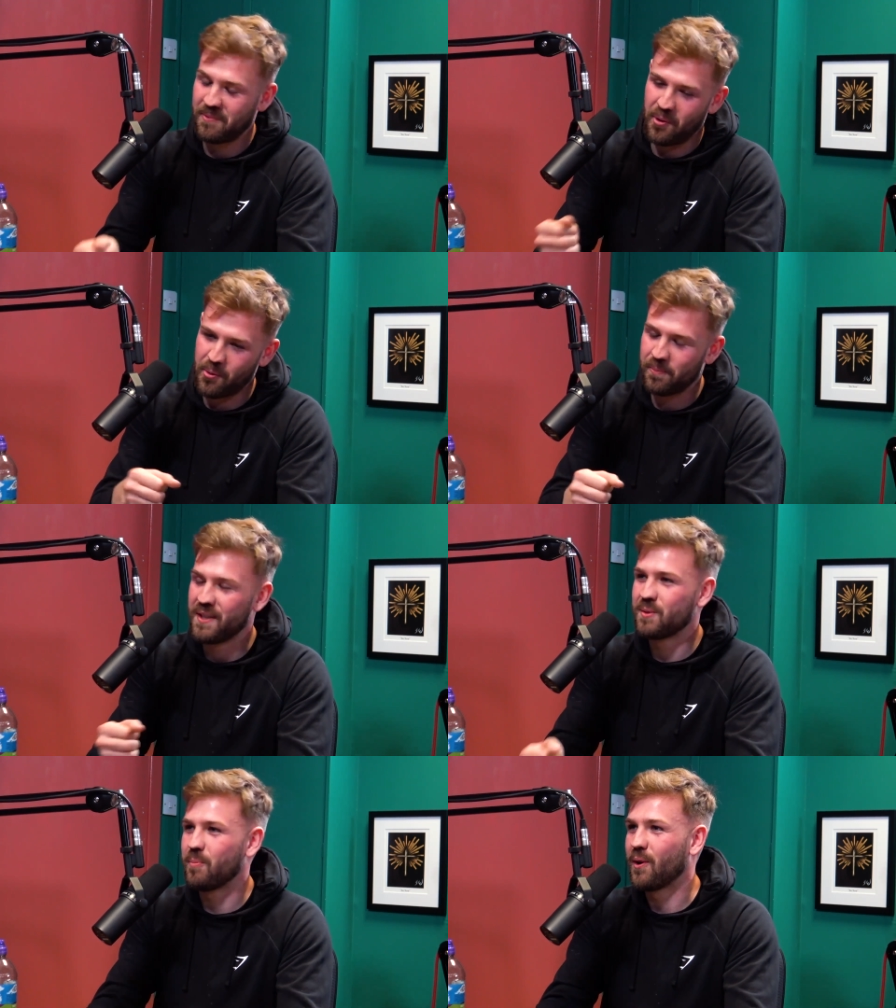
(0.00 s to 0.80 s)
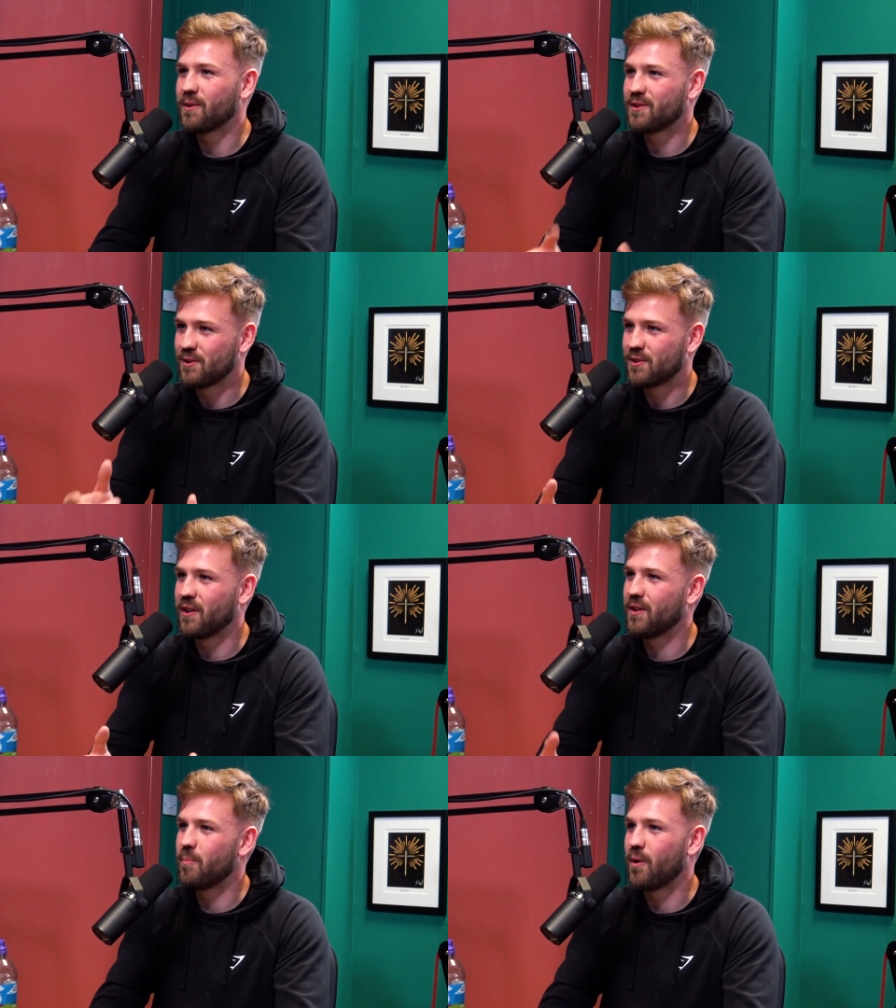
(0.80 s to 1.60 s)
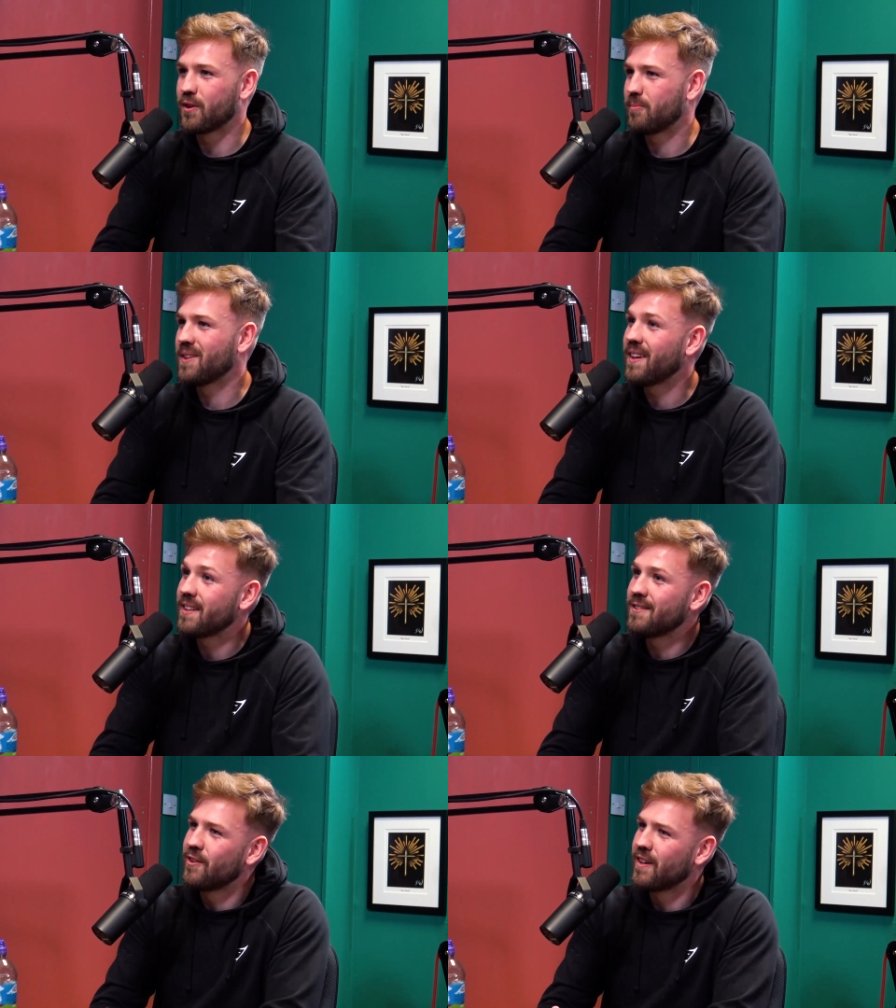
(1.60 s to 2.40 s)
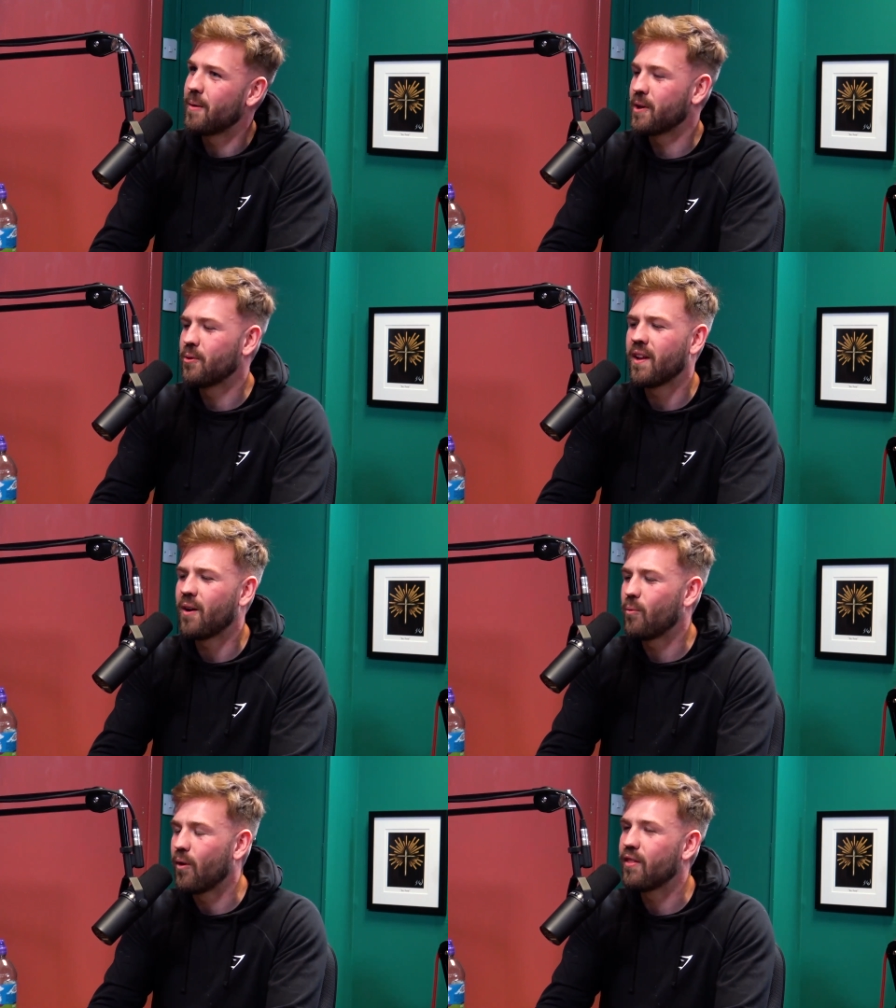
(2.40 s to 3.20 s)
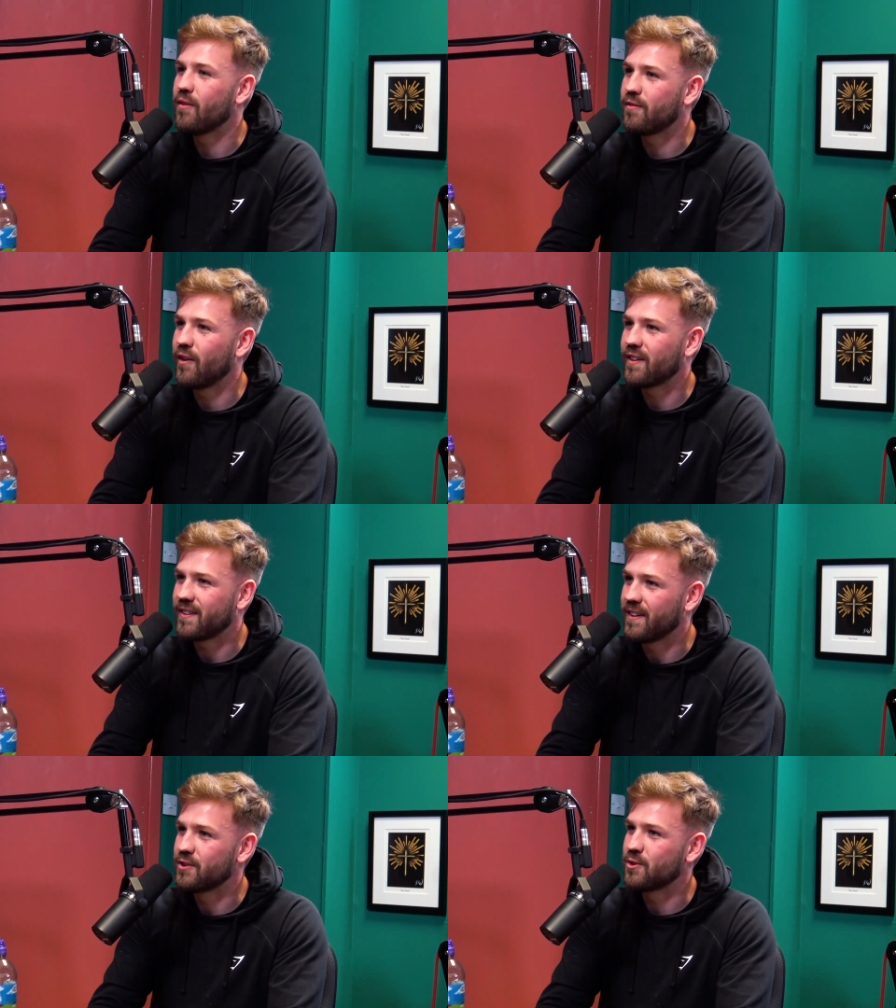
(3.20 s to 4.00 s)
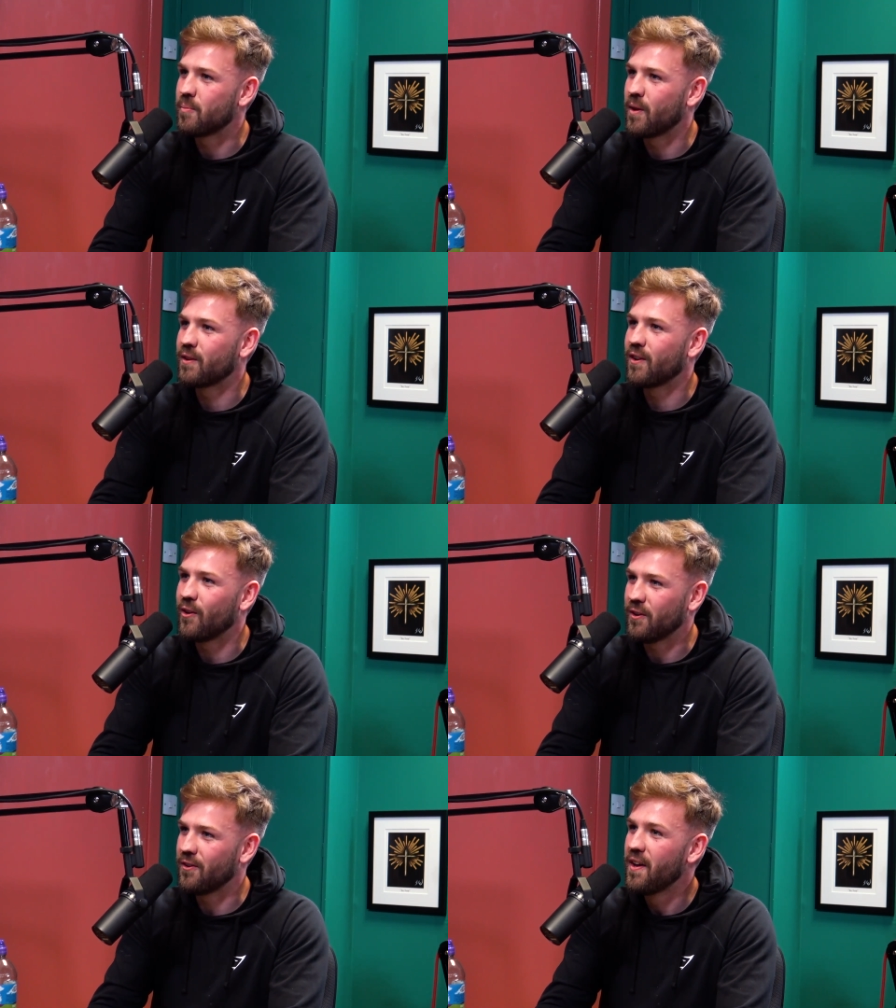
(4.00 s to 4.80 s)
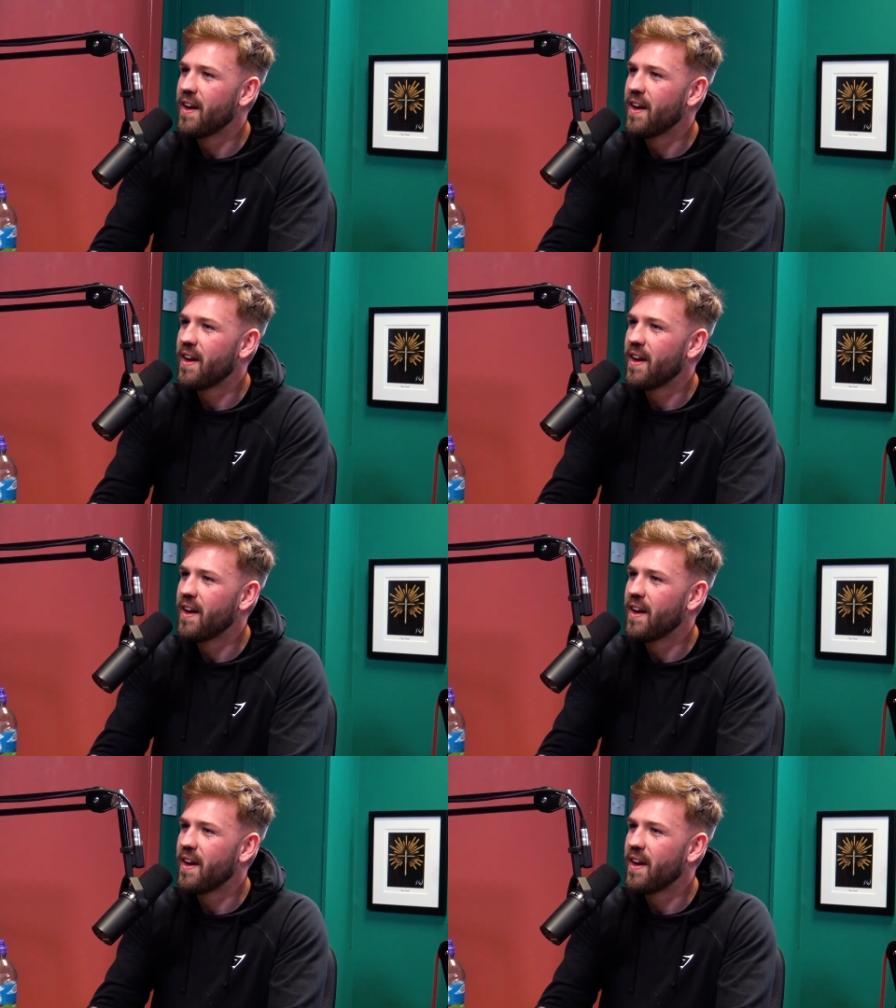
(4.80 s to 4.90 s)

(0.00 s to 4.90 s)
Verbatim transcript: Open this box. There's another box. My dad's looking at me going, ah, What the fuck has your mother got you?